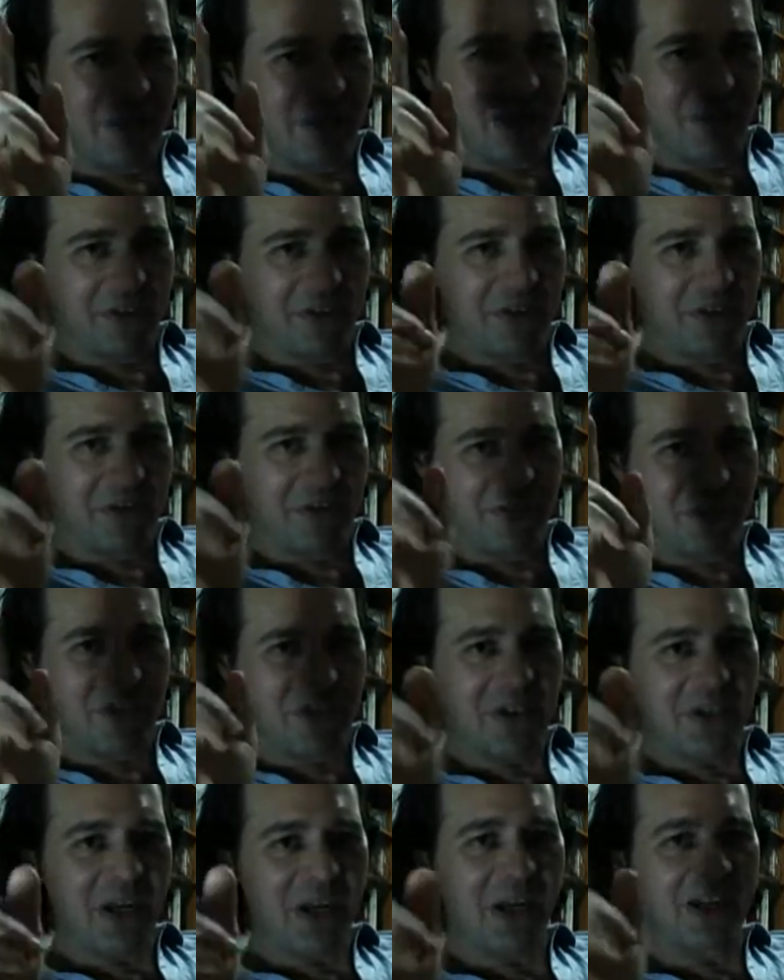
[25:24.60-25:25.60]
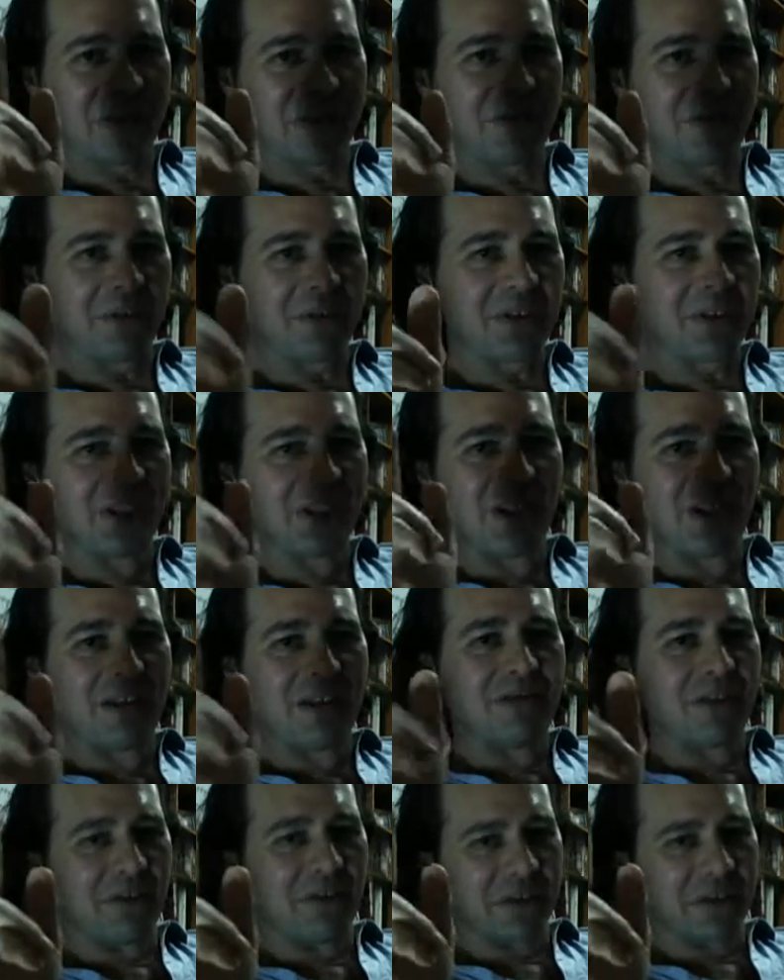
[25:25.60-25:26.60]
not quite sure which side you want to
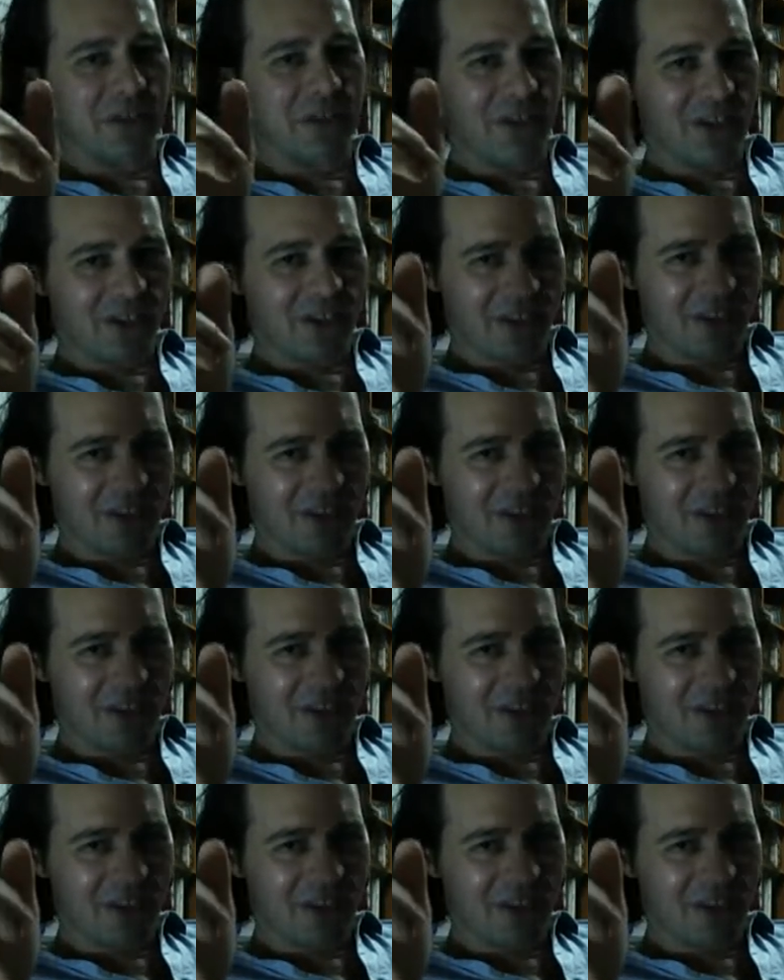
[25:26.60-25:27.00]
focus on.